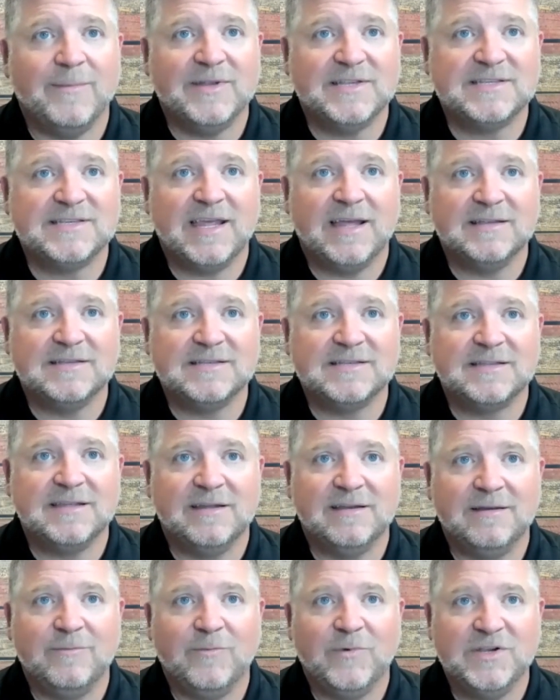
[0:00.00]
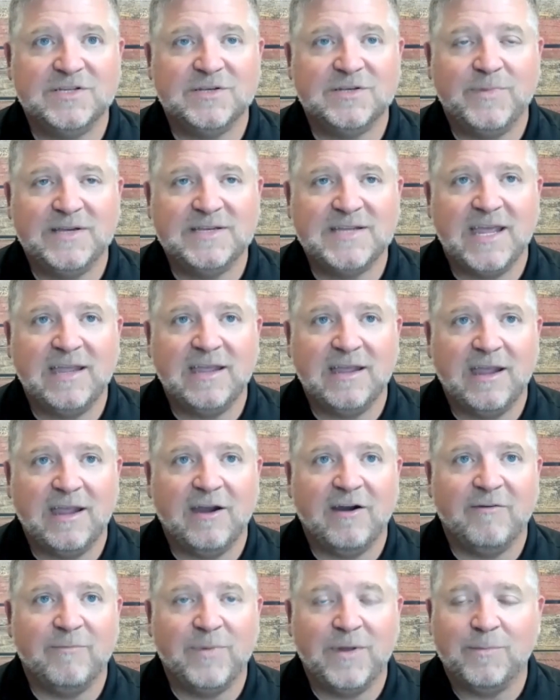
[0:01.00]
sense that we should be taking
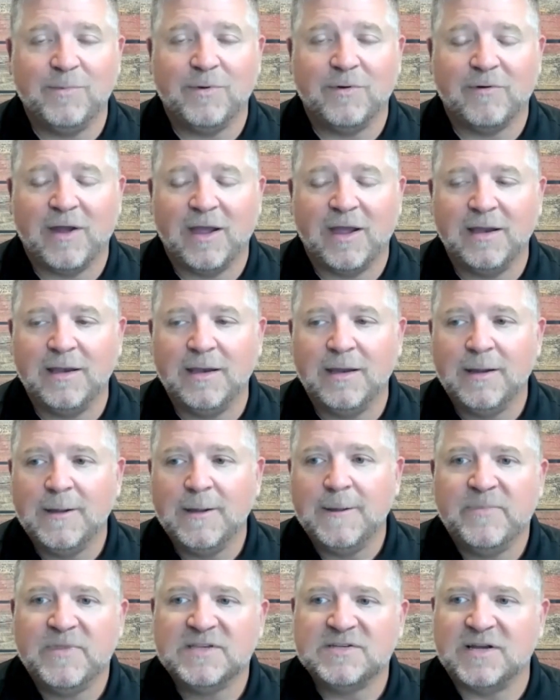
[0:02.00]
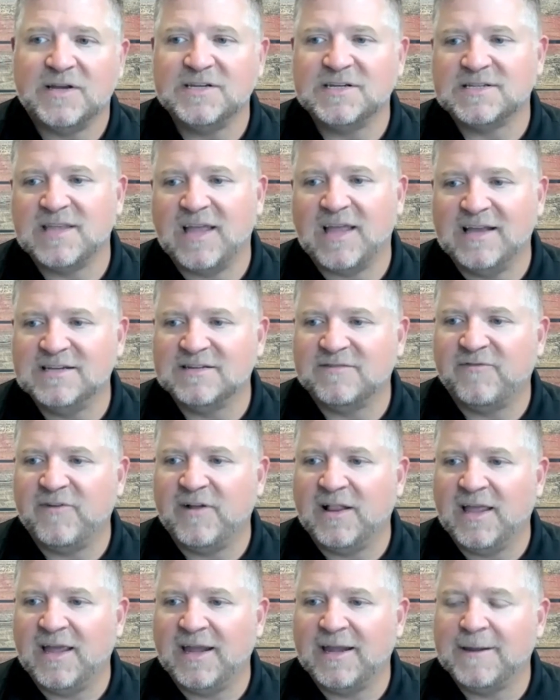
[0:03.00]
care of people, right? So I just
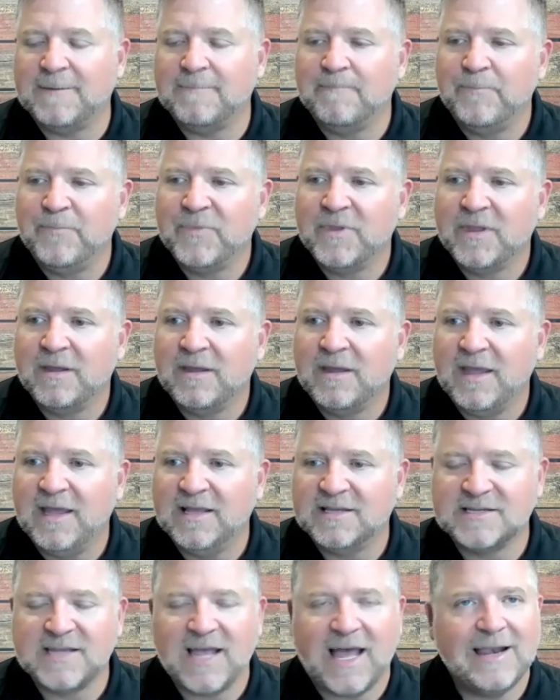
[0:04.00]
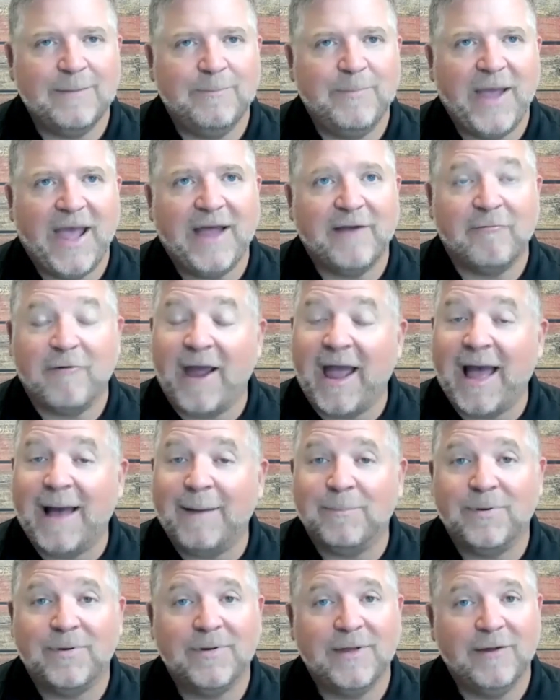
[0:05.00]
feel like it's gotten a bad
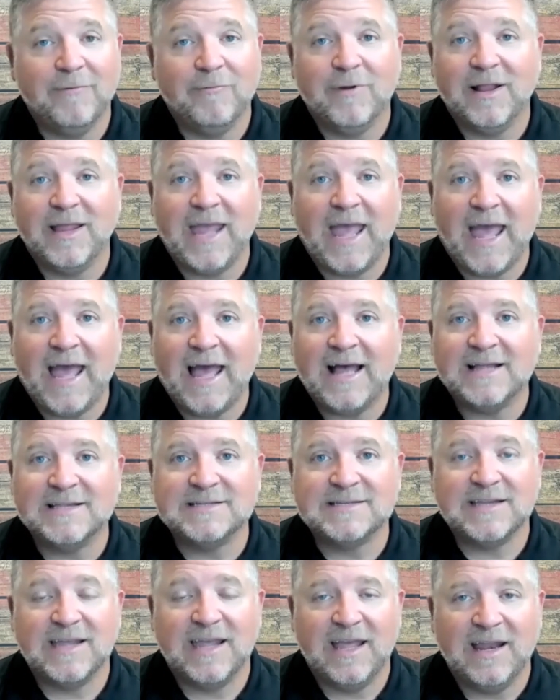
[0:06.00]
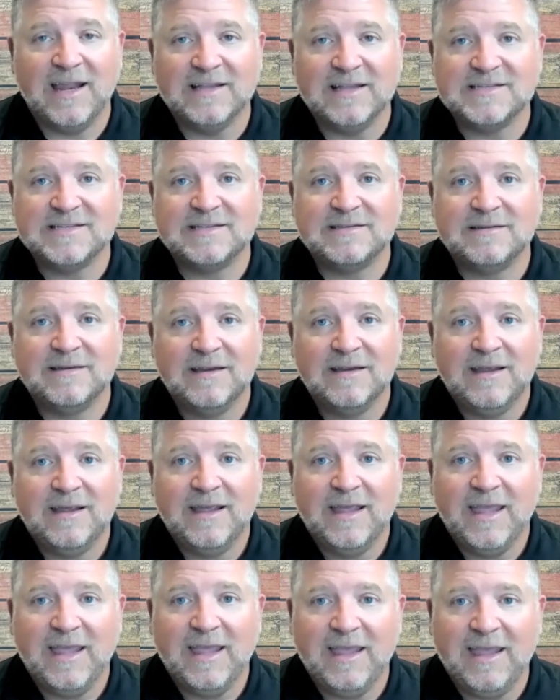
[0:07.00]
rap. It really has. And it
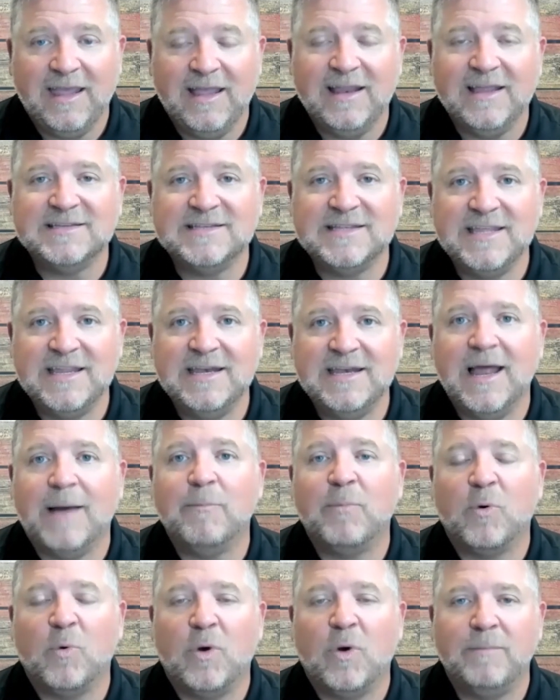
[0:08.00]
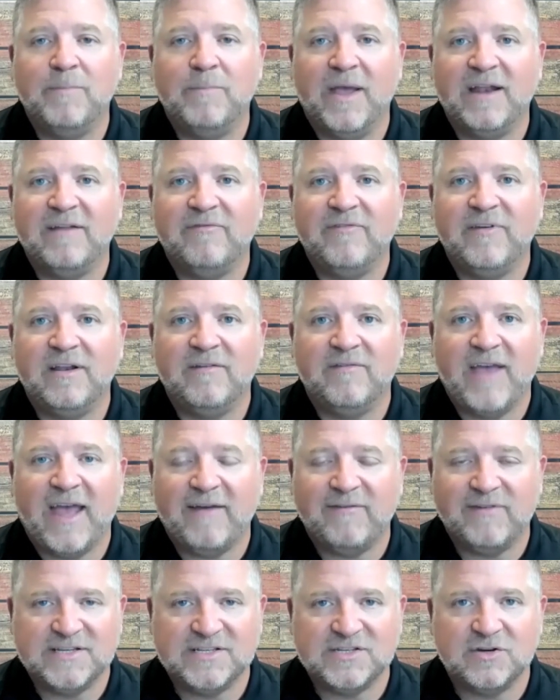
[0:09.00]
is the number one benefit of
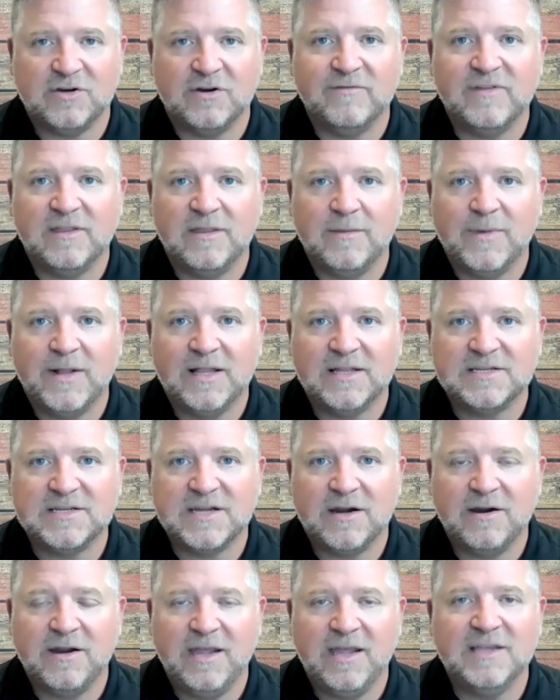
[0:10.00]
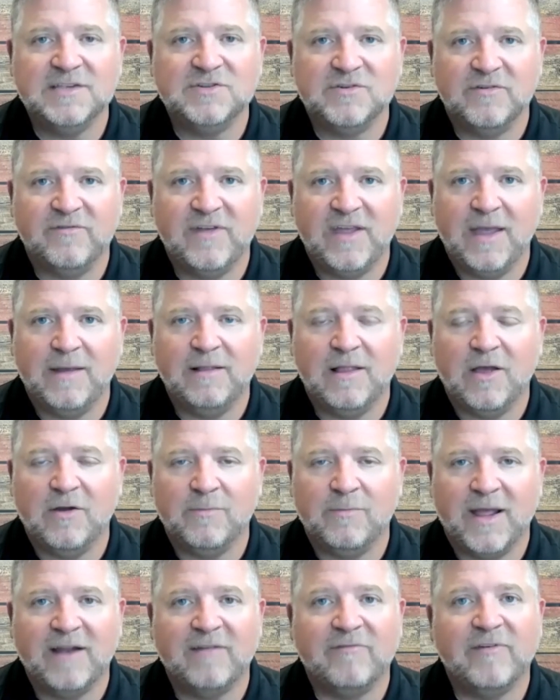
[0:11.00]
having served in the military is your VA
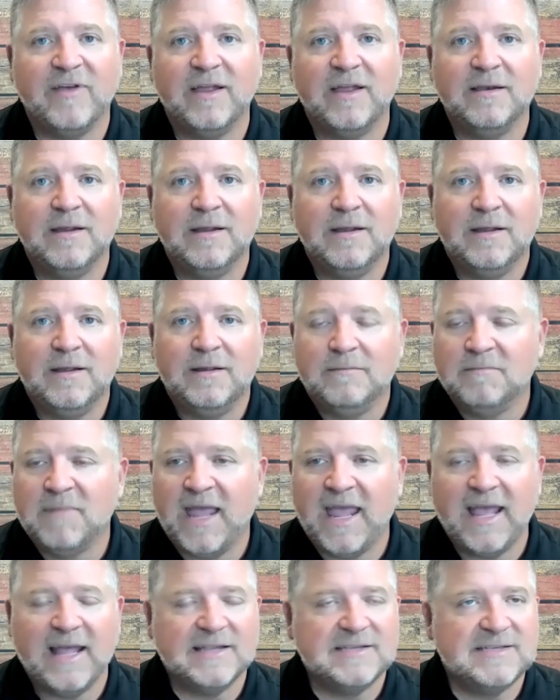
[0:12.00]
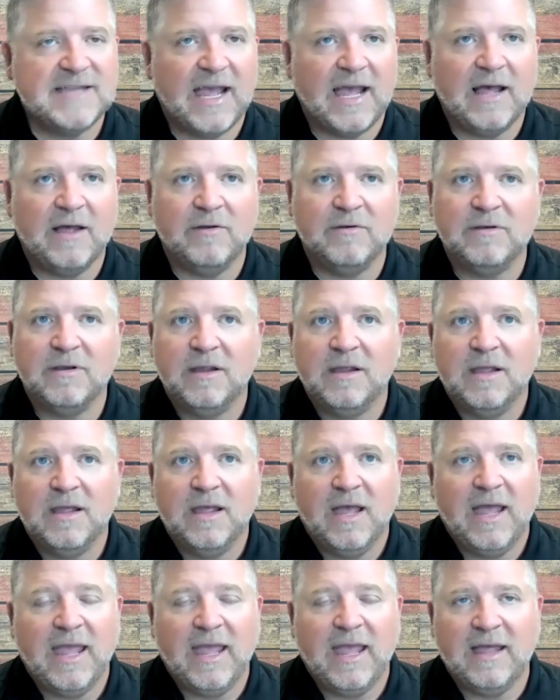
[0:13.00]
loan benefit, hands down.
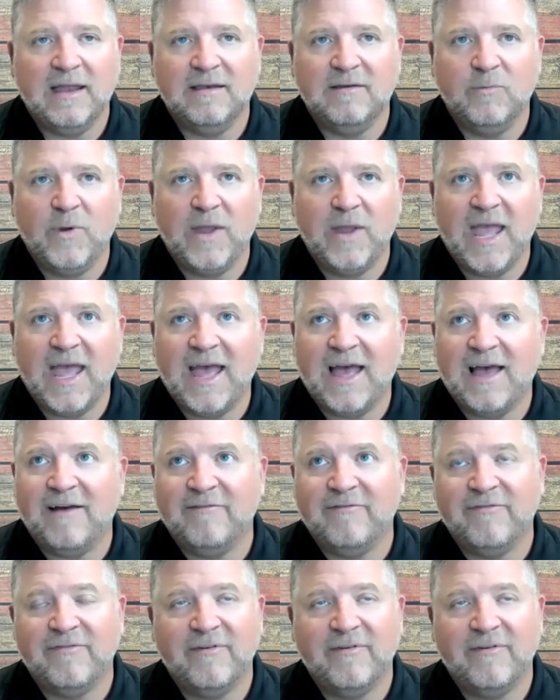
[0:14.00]
And we have